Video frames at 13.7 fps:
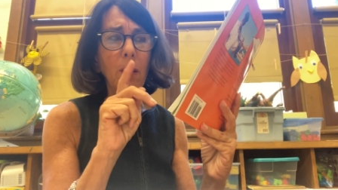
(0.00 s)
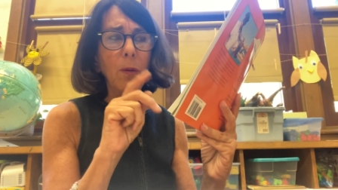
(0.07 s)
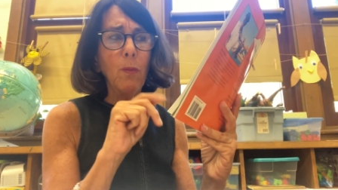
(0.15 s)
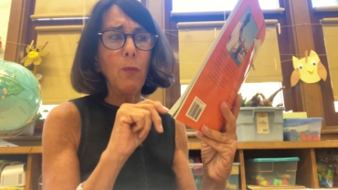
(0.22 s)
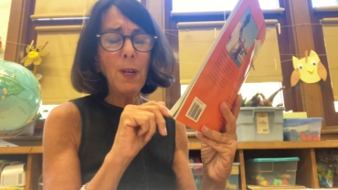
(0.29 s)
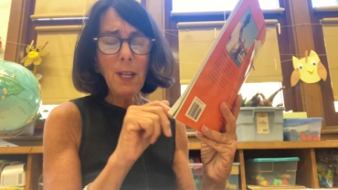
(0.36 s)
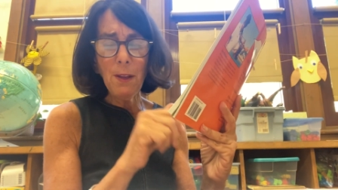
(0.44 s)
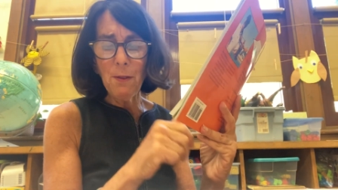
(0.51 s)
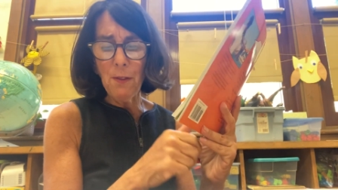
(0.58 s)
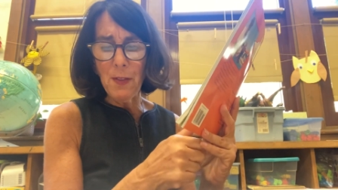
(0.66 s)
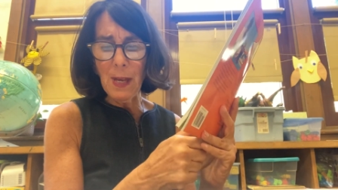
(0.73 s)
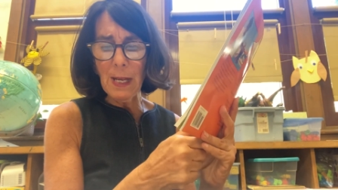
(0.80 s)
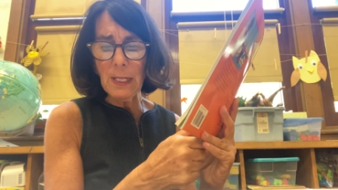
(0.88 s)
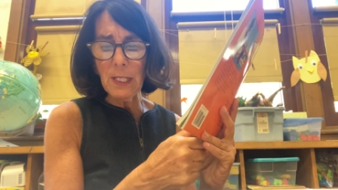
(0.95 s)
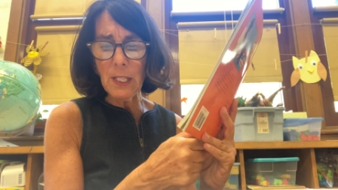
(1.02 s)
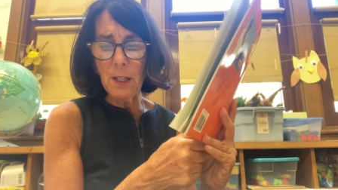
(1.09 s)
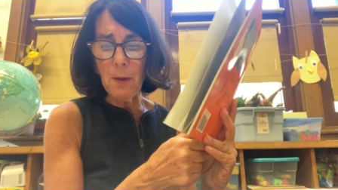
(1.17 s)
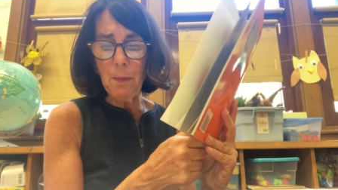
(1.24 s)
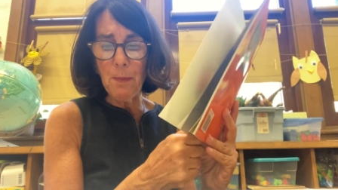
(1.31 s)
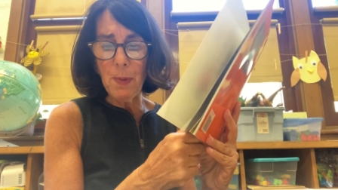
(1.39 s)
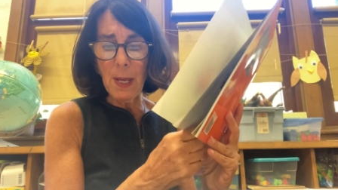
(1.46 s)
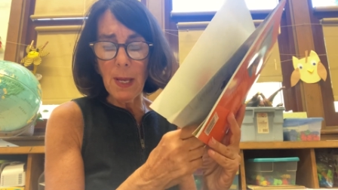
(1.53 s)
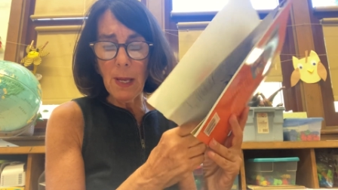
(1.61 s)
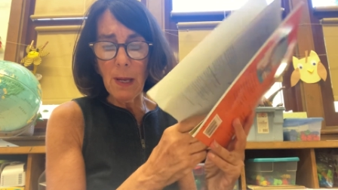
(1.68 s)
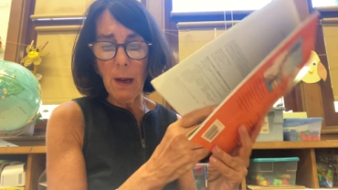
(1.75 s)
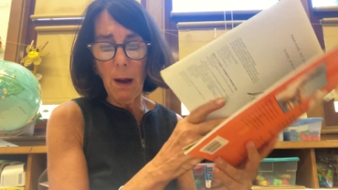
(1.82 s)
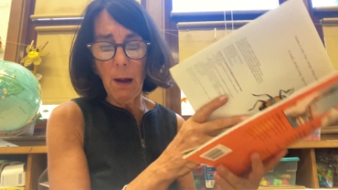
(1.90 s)
what do you think's going to
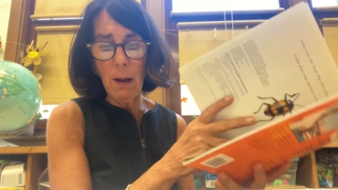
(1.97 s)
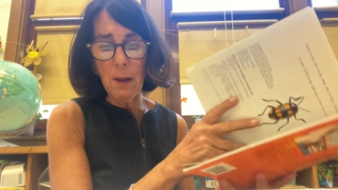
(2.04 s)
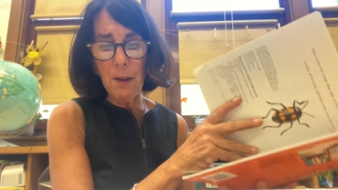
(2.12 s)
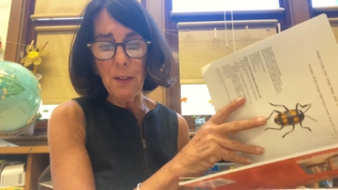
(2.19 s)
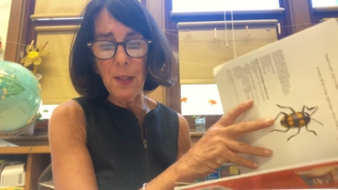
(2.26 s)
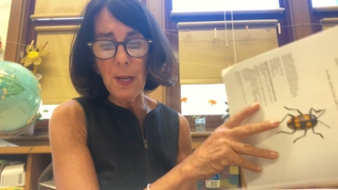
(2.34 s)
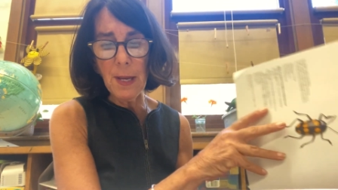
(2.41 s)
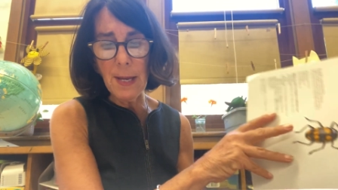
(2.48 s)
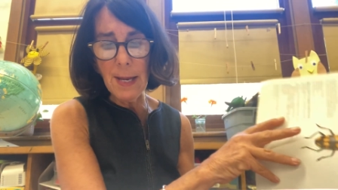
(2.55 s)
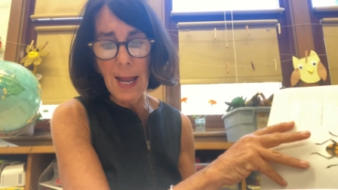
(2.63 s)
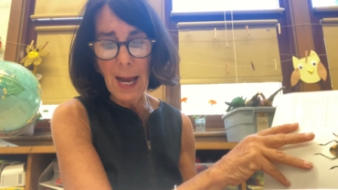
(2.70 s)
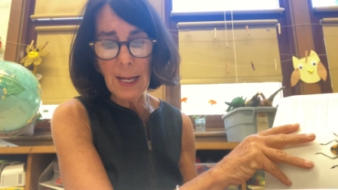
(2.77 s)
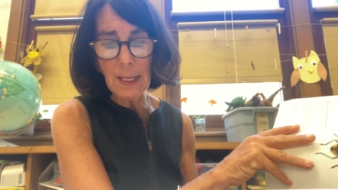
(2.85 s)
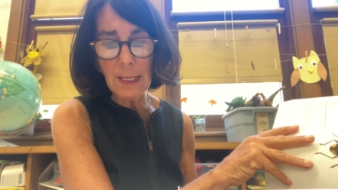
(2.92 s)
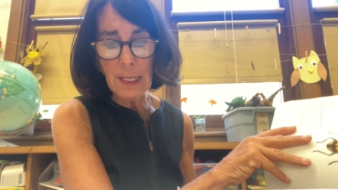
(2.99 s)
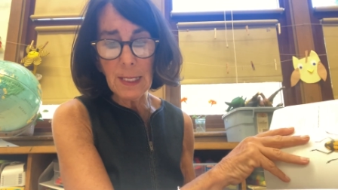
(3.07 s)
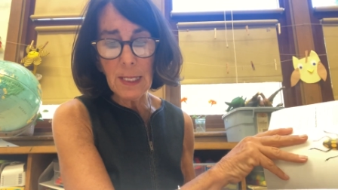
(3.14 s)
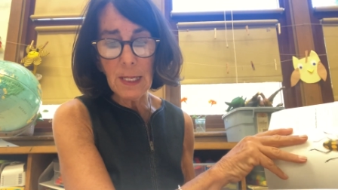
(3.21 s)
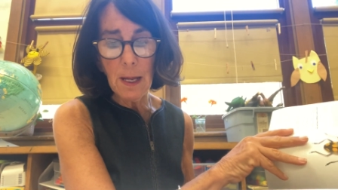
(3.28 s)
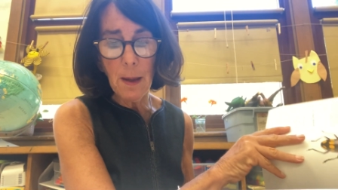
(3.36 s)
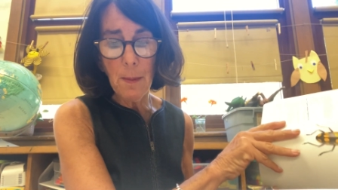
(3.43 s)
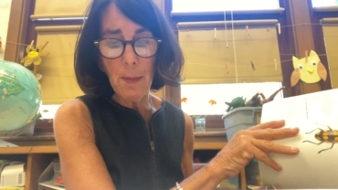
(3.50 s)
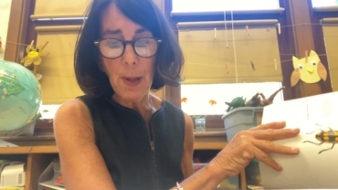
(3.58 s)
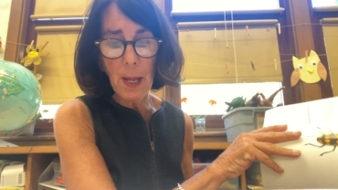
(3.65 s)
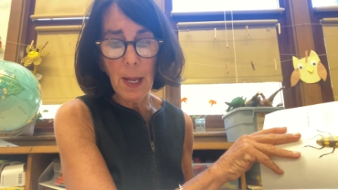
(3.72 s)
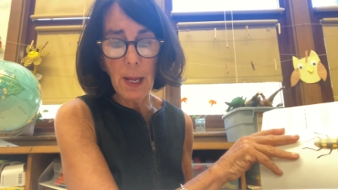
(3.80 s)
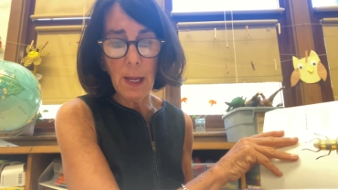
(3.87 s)
be on the next
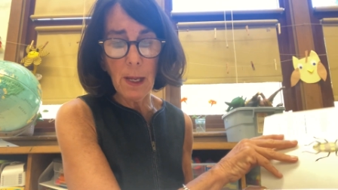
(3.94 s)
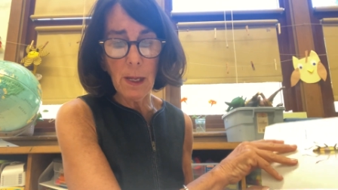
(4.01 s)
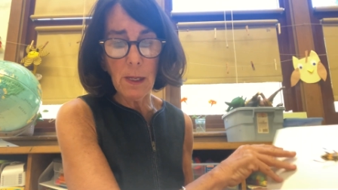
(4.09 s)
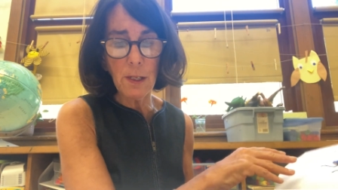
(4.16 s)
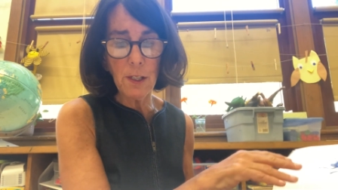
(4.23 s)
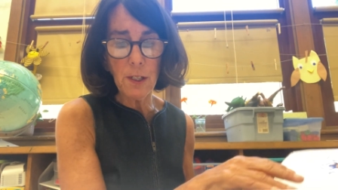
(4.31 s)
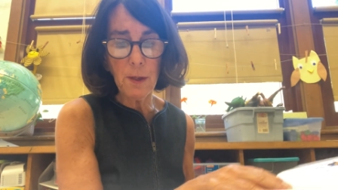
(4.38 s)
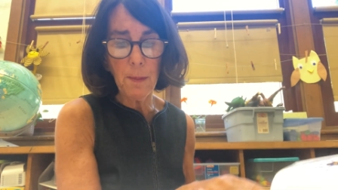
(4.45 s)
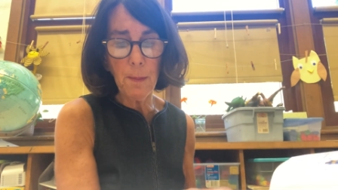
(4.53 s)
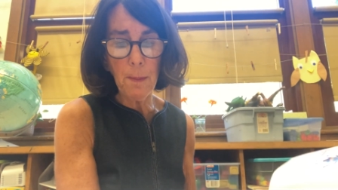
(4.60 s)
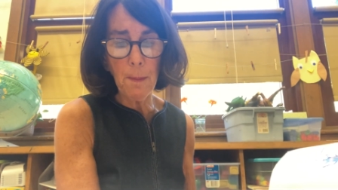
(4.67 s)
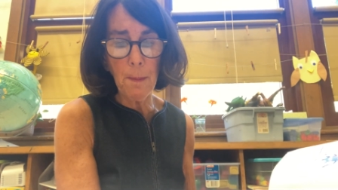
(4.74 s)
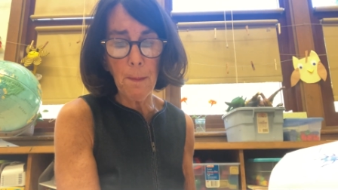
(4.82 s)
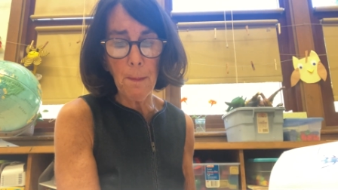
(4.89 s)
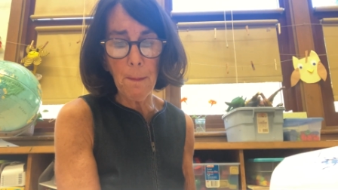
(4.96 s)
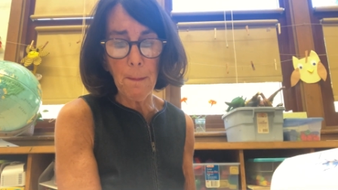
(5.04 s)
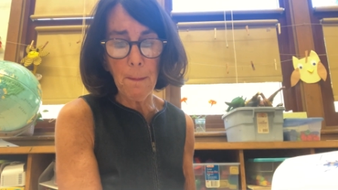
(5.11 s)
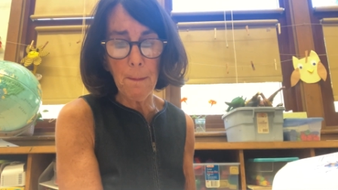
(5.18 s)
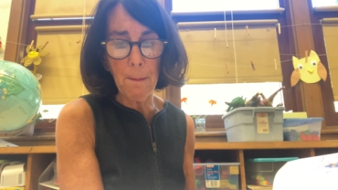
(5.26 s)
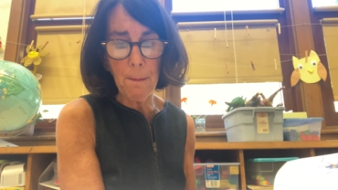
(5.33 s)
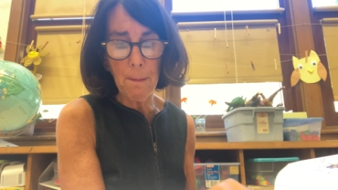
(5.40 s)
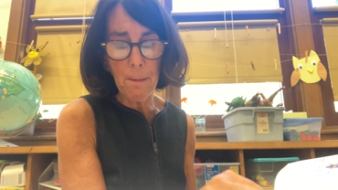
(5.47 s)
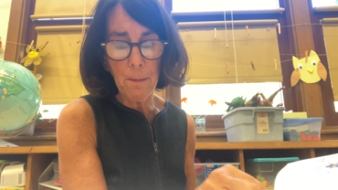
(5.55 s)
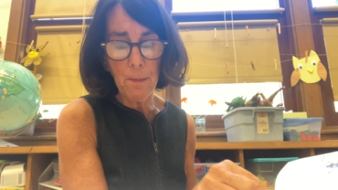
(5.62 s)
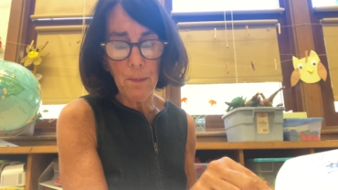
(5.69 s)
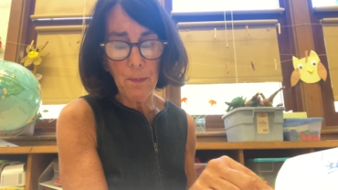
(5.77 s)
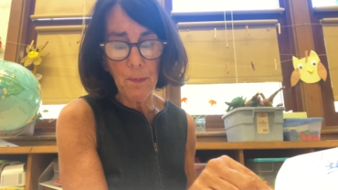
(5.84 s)
page? Hmm.
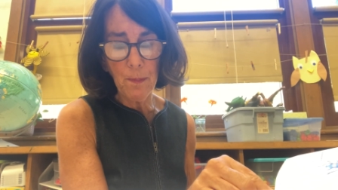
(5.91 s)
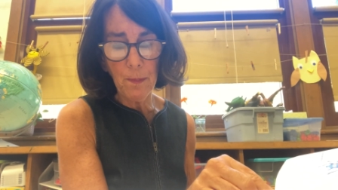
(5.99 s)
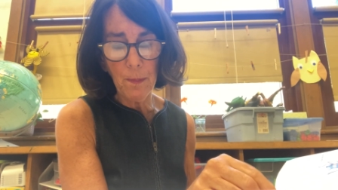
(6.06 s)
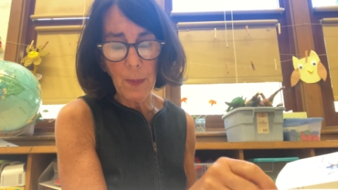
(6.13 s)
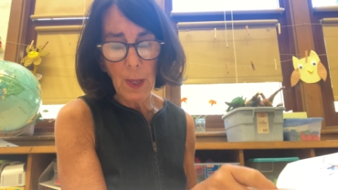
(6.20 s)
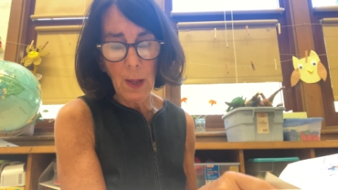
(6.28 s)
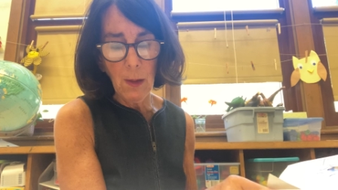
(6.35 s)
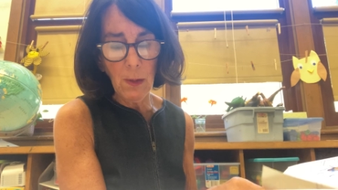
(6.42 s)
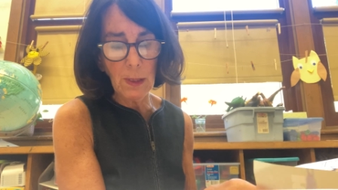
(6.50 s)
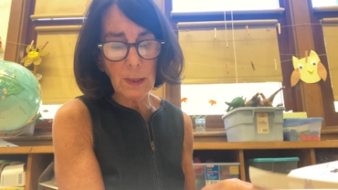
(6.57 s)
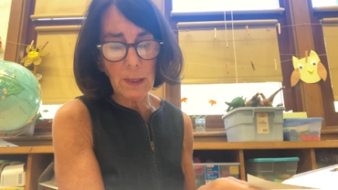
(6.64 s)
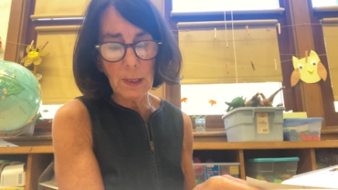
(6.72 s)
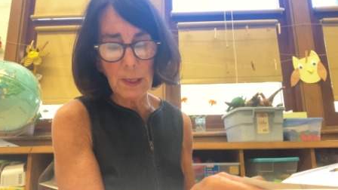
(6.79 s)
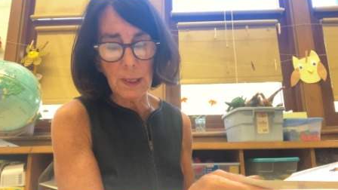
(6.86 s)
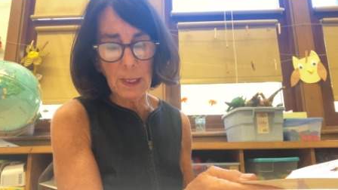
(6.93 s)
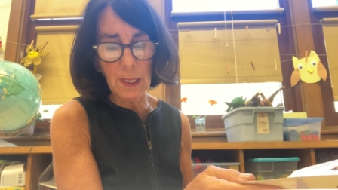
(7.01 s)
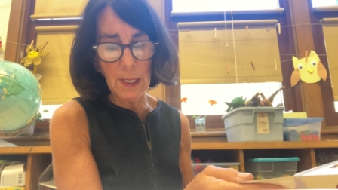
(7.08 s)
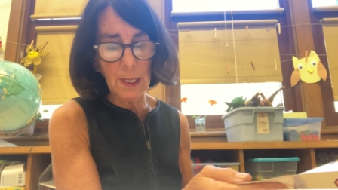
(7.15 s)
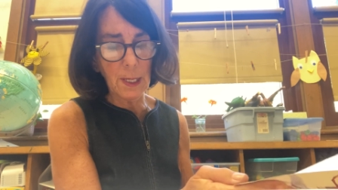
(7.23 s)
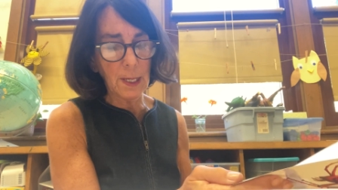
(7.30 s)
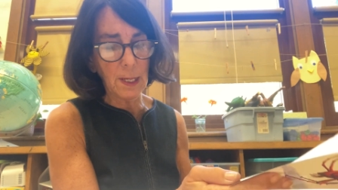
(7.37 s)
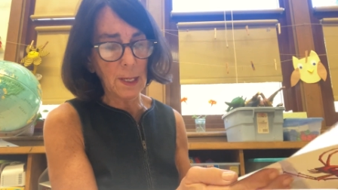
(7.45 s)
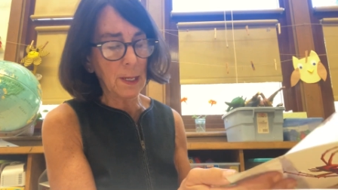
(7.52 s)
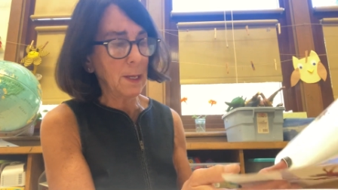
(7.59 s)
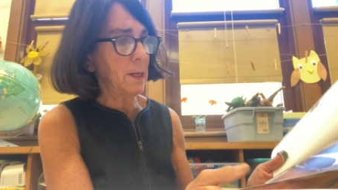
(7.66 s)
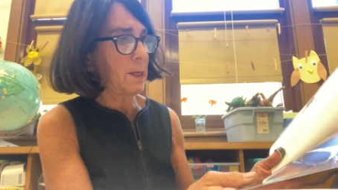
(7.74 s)
Let's see.